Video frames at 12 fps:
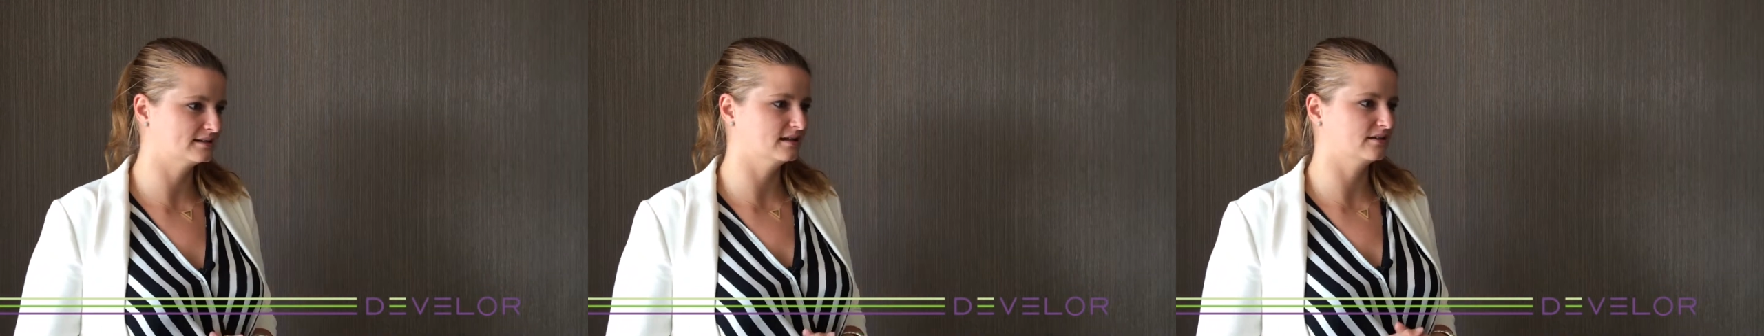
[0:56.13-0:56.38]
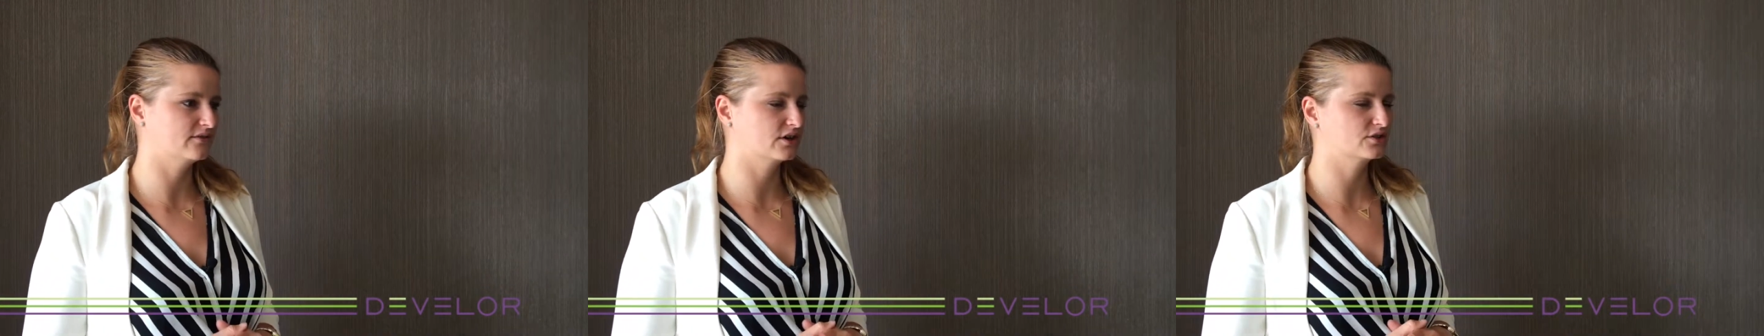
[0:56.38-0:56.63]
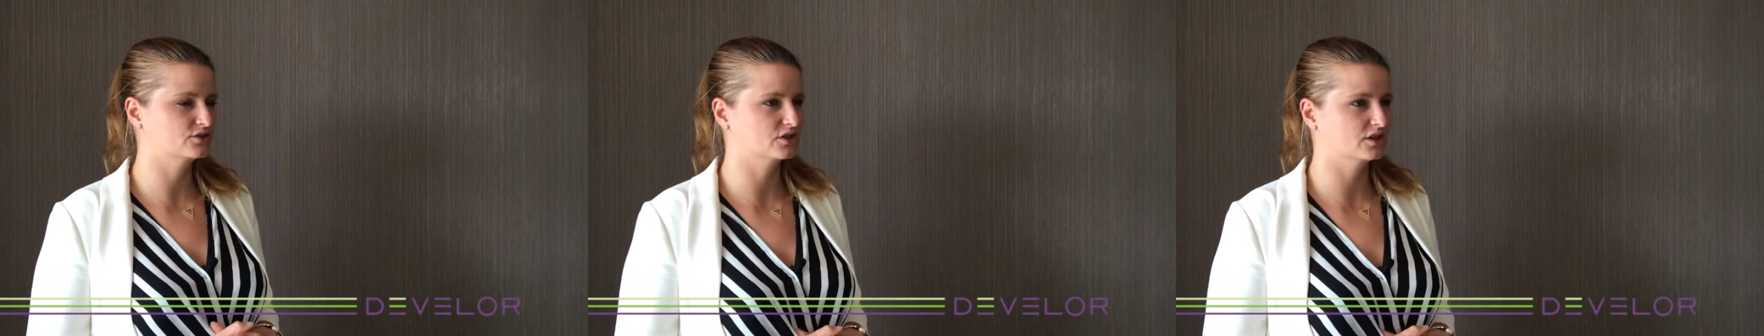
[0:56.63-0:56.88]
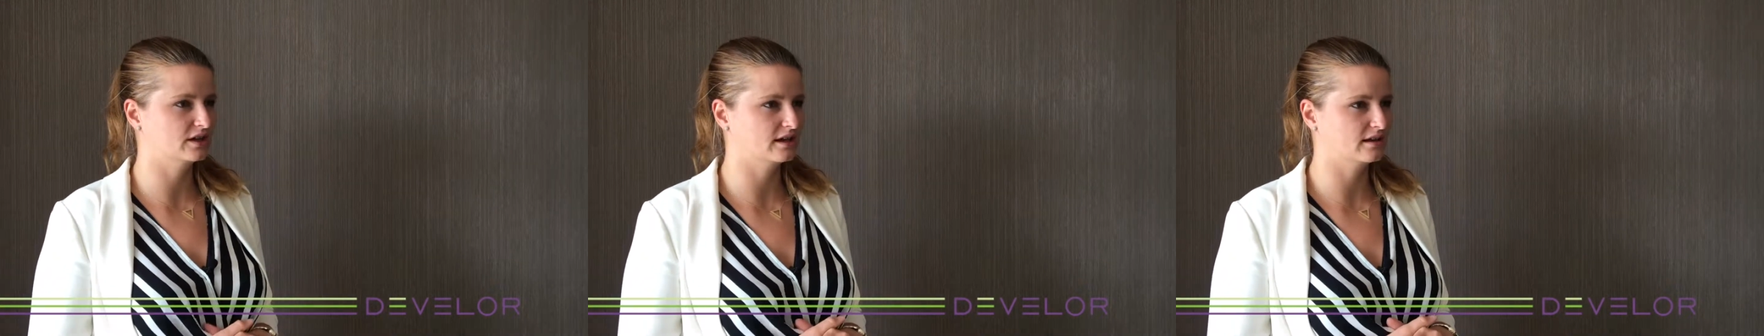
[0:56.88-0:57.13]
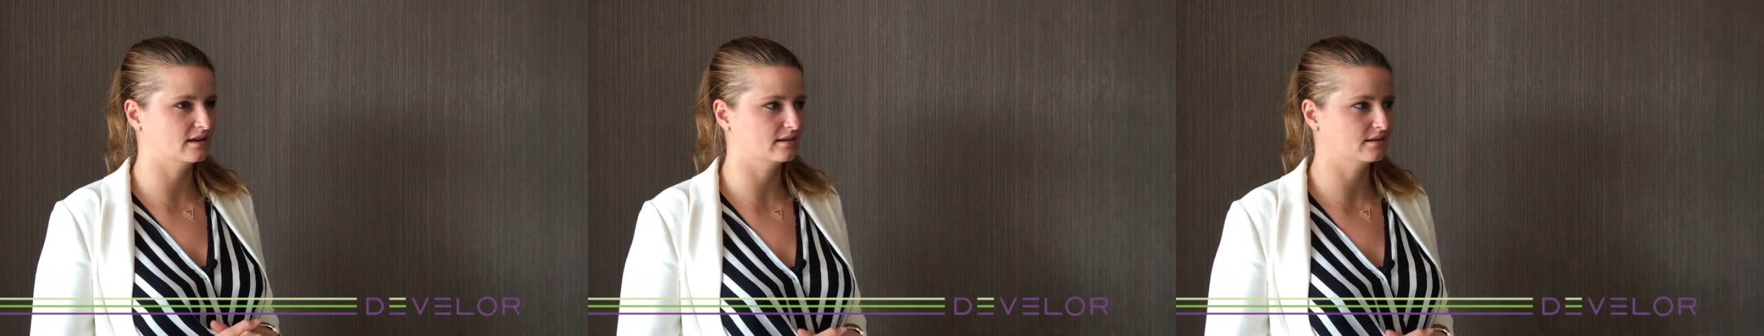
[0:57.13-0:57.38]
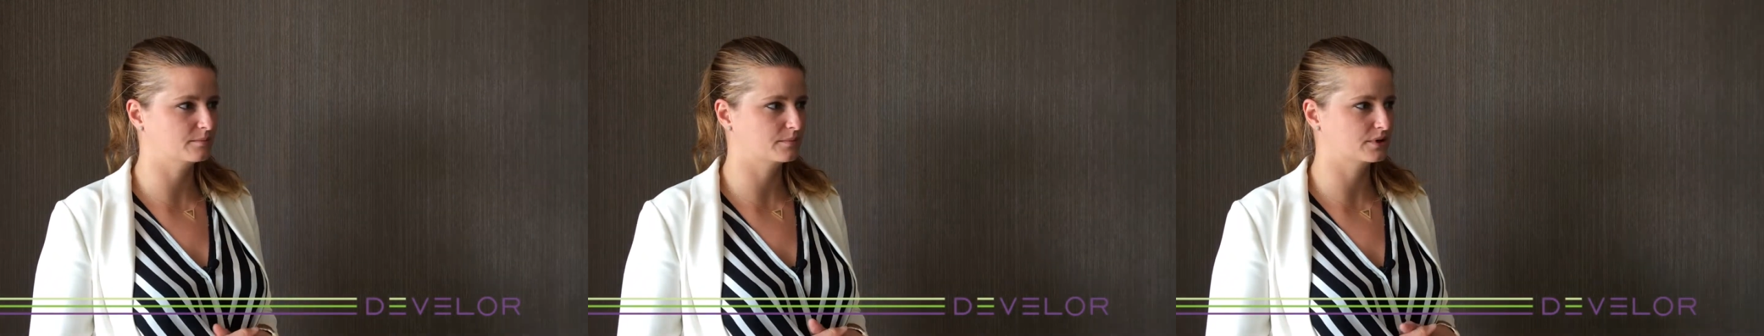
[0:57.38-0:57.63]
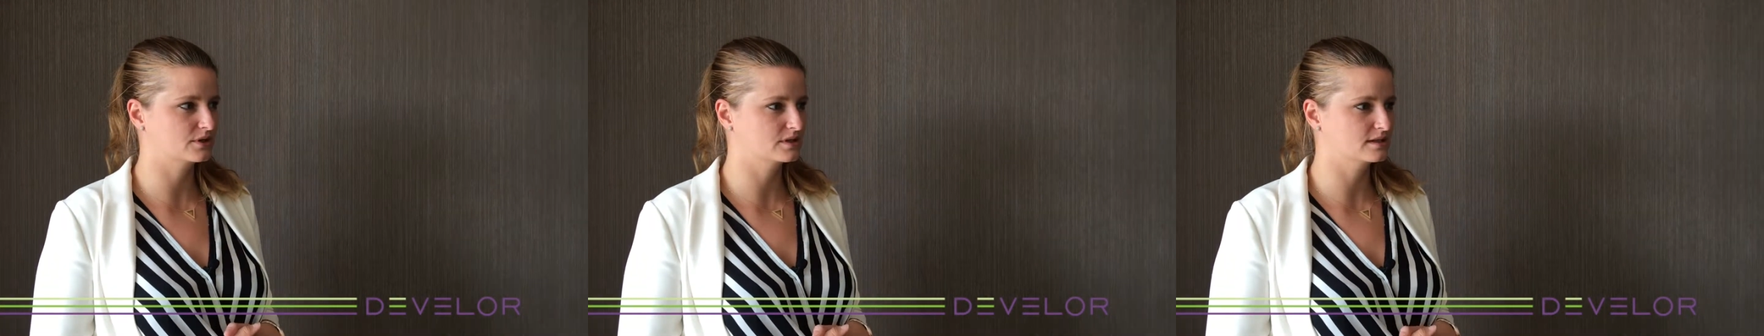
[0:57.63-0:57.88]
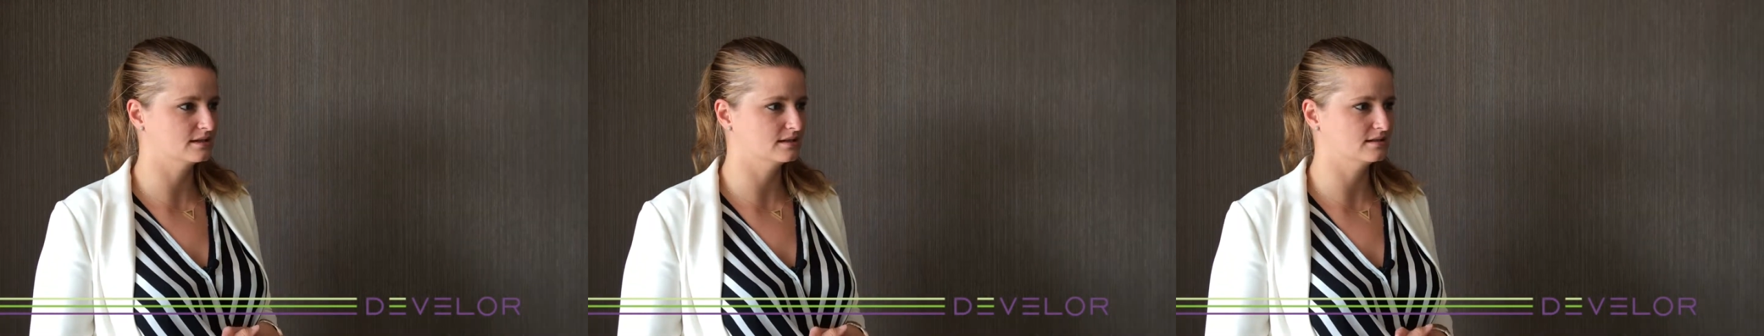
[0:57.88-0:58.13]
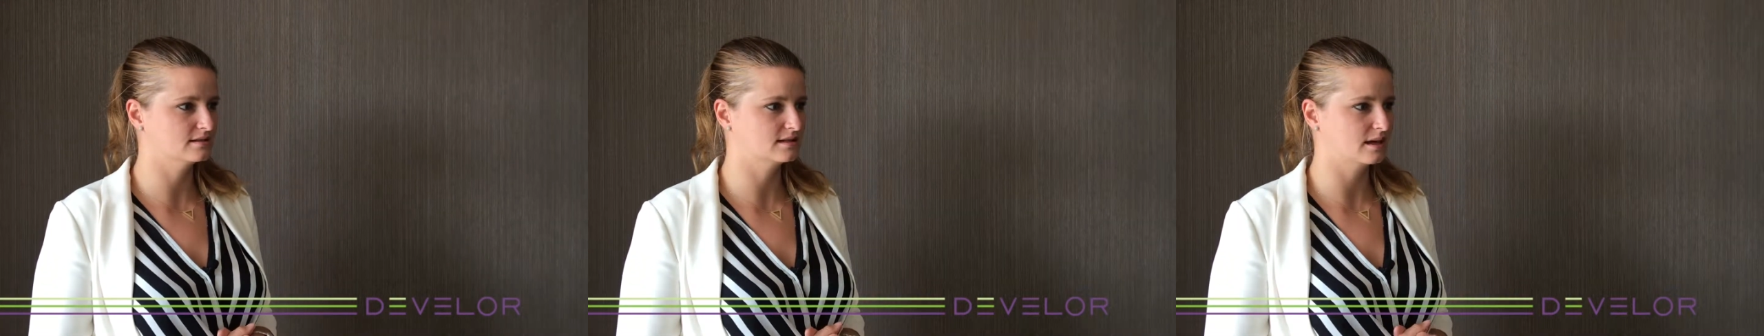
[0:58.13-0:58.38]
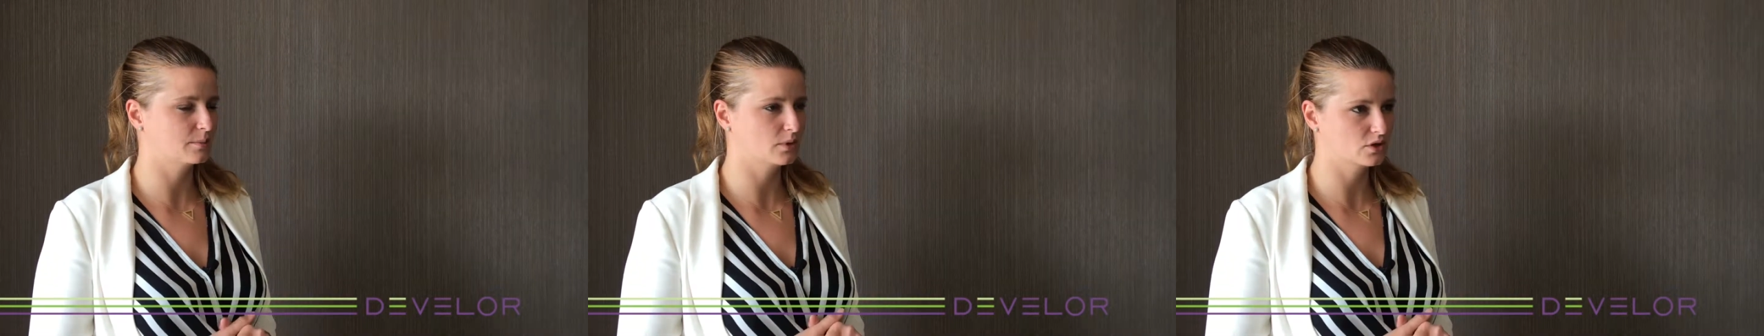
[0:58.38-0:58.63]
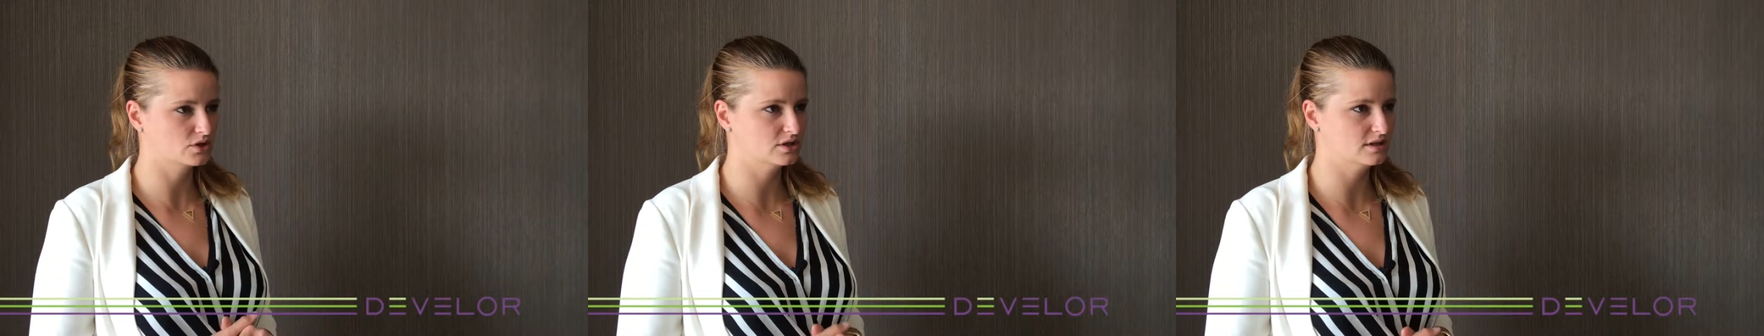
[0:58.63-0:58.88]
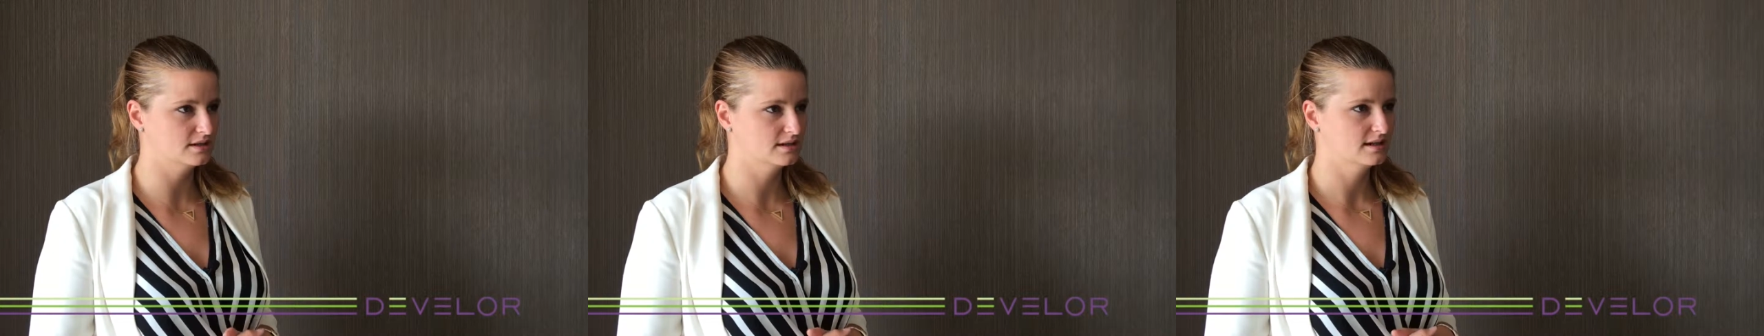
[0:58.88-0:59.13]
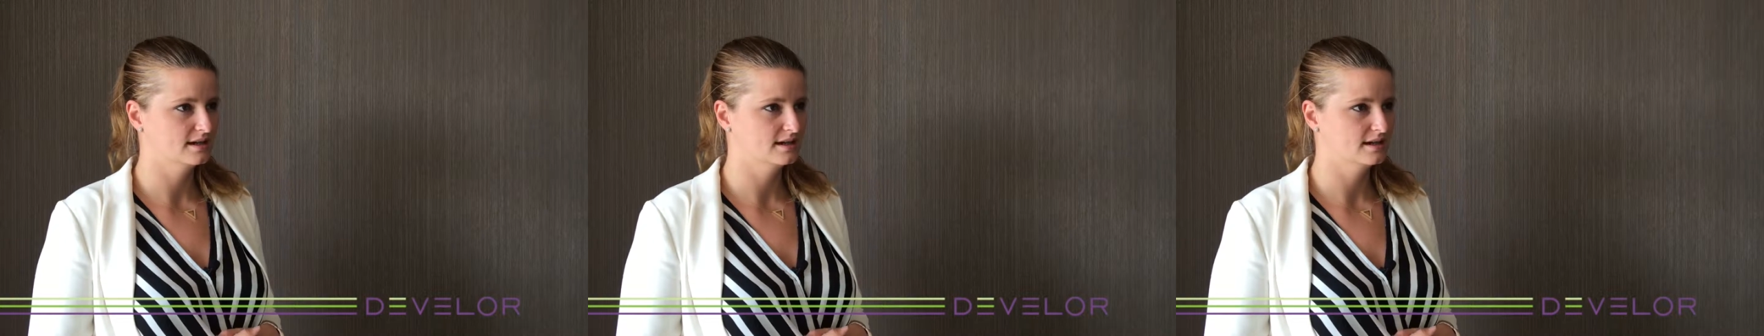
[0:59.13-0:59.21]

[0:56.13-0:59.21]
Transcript: delivering training in personal typology,